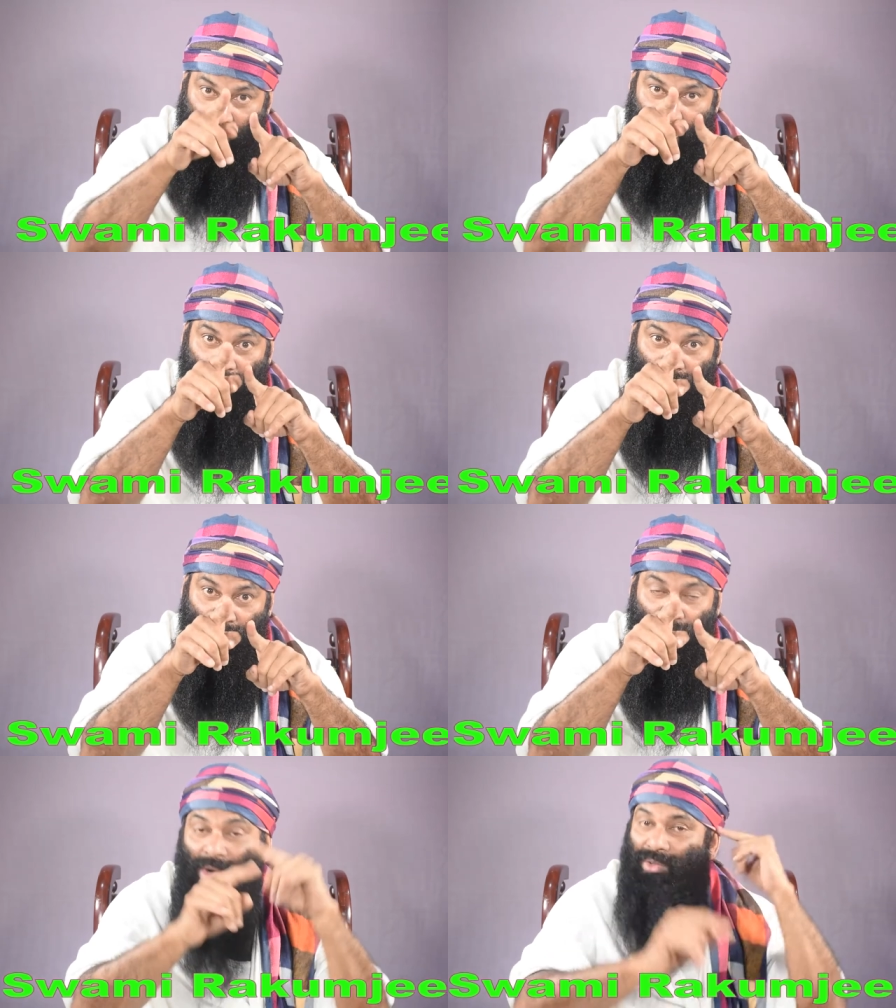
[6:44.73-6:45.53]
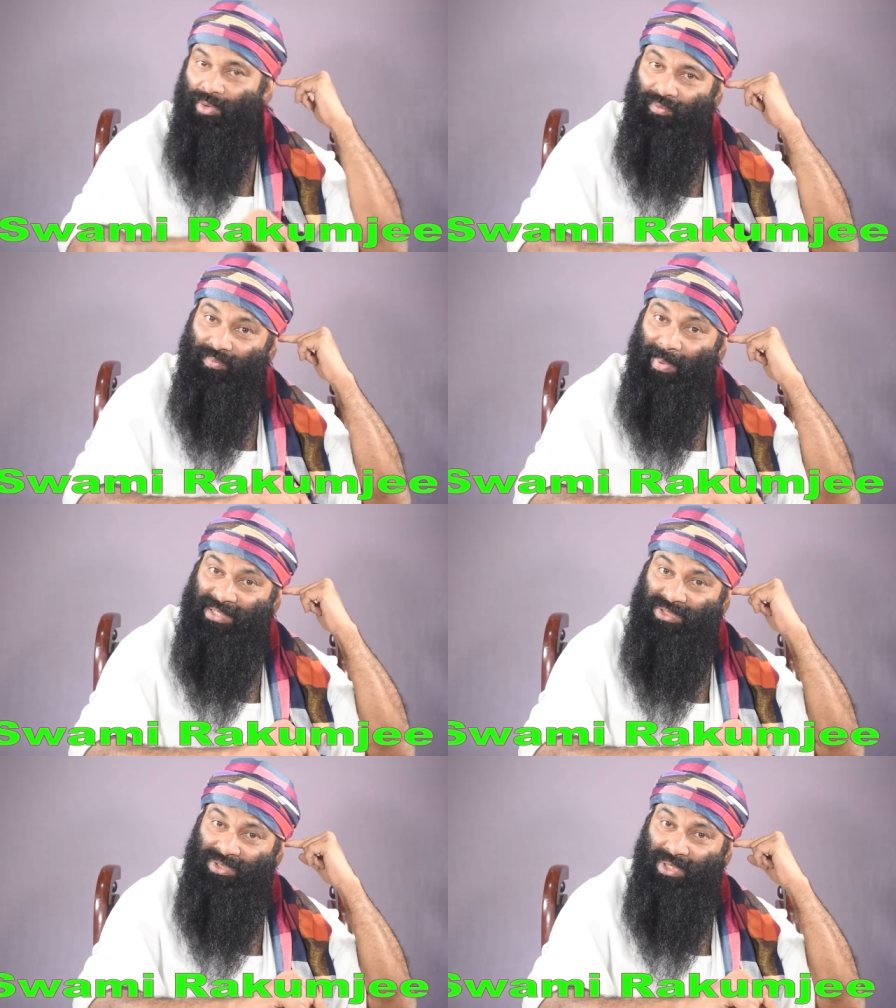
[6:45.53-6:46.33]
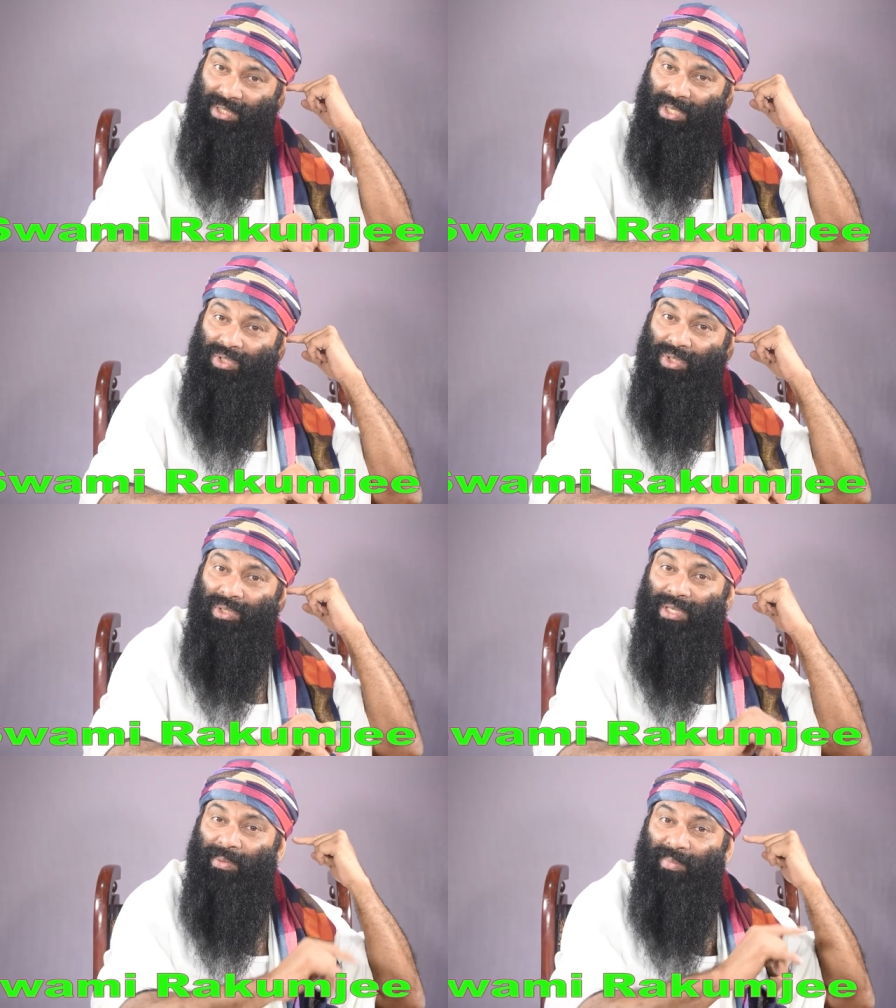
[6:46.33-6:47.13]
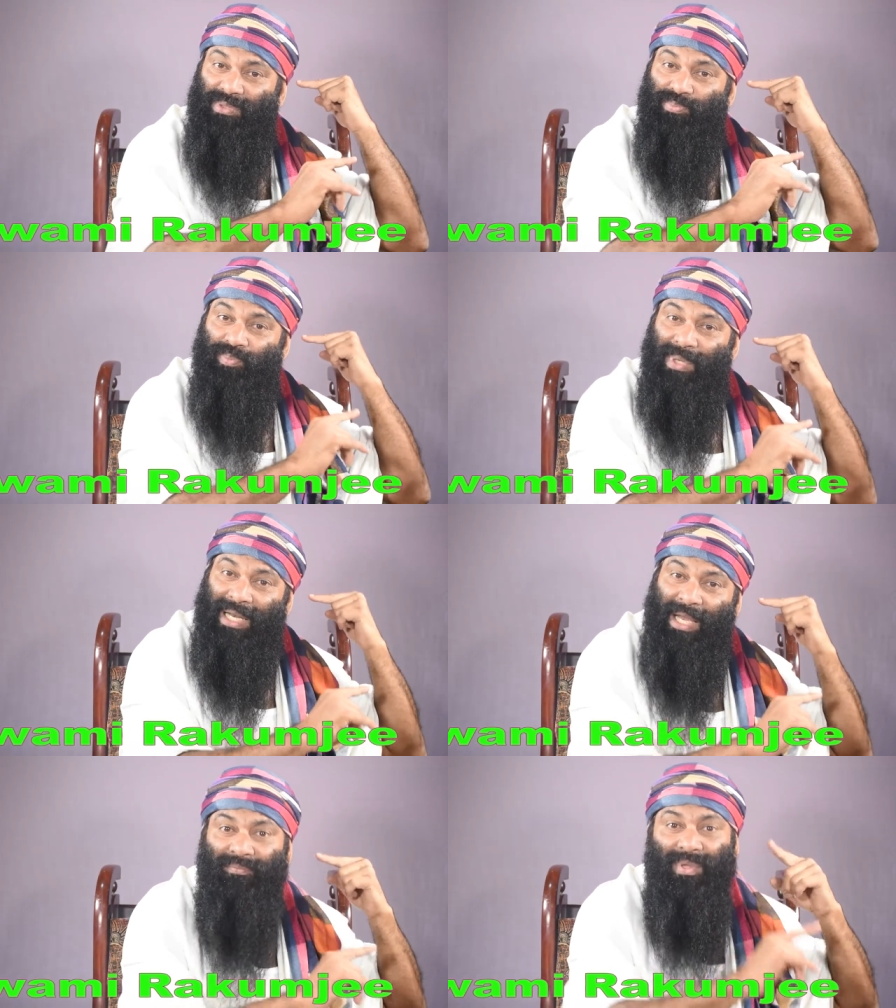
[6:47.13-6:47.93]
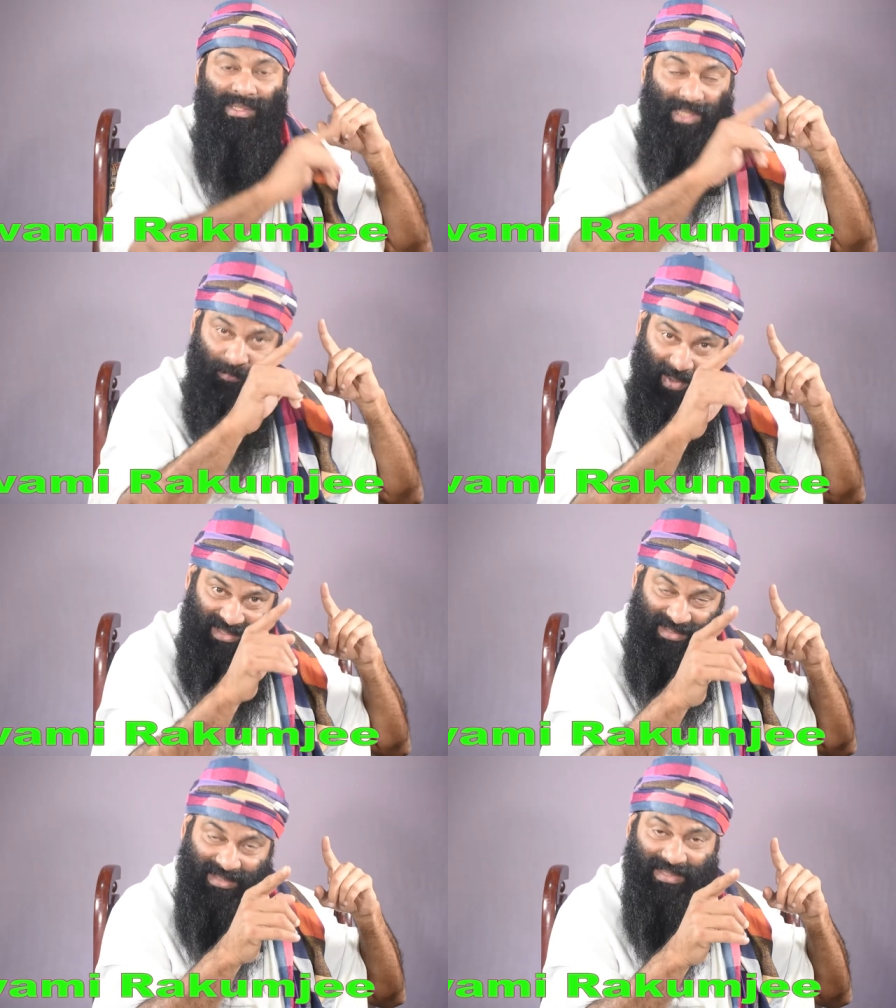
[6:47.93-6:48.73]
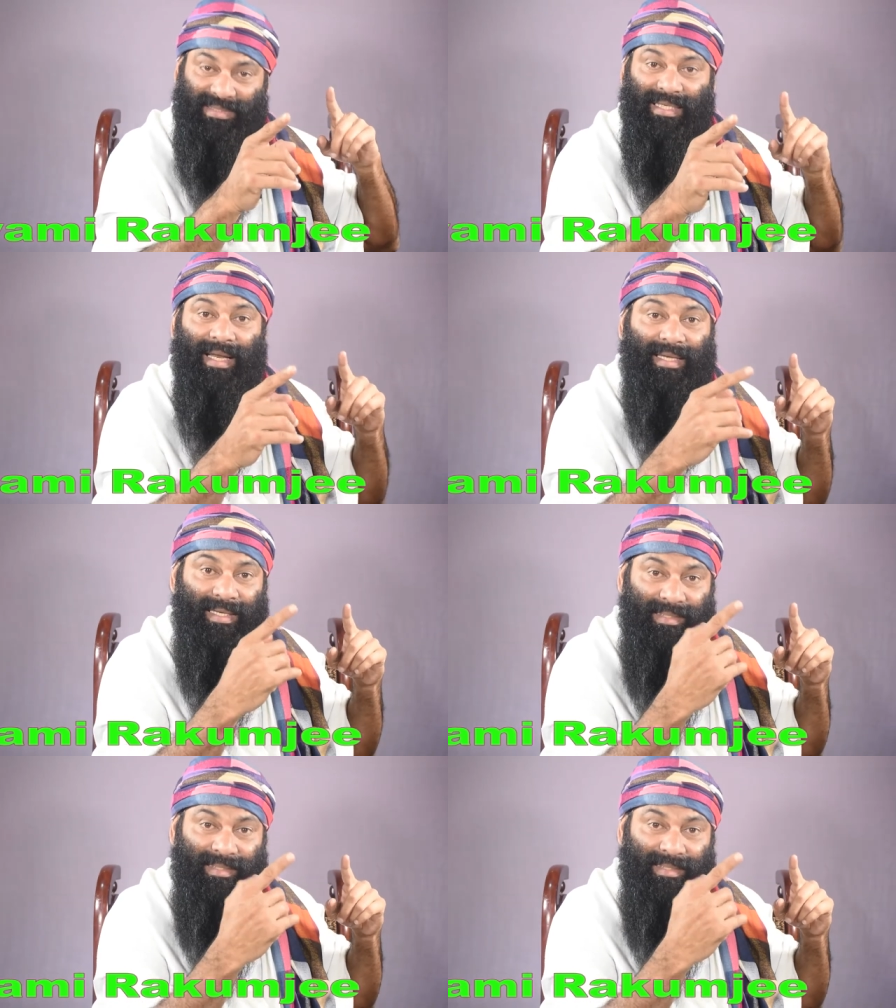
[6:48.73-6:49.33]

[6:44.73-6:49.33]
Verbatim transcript: How? The passenger, he must believe the passengers are like